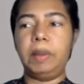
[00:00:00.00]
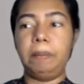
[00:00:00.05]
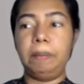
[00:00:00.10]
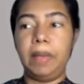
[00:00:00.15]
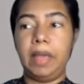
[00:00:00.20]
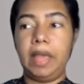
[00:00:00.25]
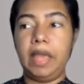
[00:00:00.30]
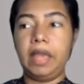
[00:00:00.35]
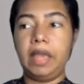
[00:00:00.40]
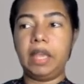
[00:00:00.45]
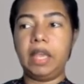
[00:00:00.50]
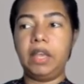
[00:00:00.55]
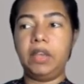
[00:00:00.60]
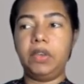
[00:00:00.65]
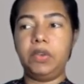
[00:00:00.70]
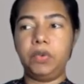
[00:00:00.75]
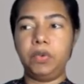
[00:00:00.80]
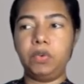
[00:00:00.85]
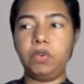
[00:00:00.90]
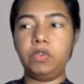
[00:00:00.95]

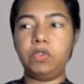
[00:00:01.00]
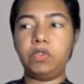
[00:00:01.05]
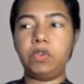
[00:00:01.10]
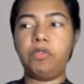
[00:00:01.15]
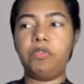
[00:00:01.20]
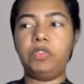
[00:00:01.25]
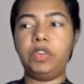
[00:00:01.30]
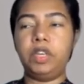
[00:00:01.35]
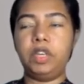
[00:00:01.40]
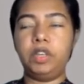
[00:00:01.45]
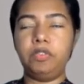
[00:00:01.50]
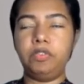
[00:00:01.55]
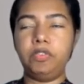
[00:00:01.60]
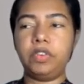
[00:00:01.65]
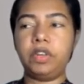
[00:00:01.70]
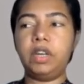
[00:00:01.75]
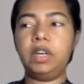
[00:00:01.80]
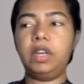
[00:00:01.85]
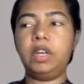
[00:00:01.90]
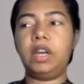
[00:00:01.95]
making use of
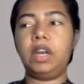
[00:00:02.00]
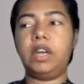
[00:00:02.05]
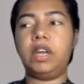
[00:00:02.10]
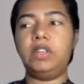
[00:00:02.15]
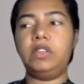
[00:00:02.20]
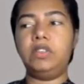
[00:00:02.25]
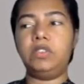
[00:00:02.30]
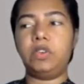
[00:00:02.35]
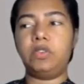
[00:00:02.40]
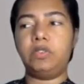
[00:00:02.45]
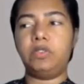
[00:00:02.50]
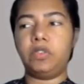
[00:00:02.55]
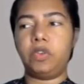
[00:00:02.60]
different kinds of